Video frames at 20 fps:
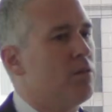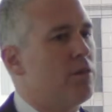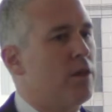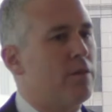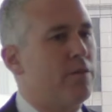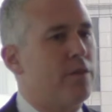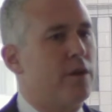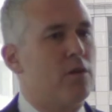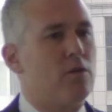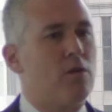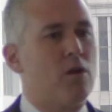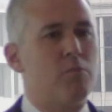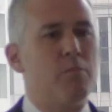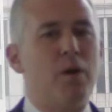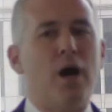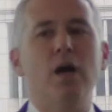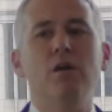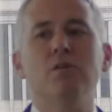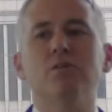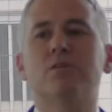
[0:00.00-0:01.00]
That there are
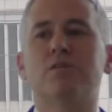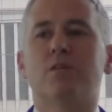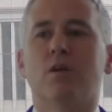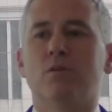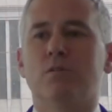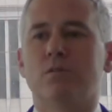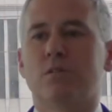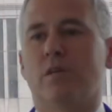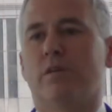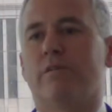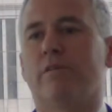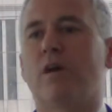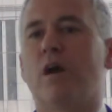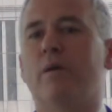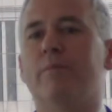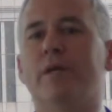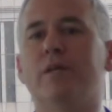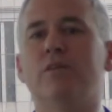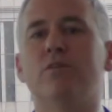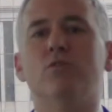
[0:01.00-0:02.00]
milestones that are
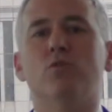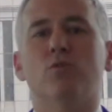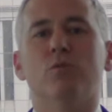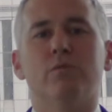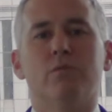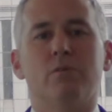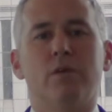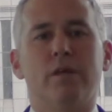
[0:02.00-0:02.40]
coming due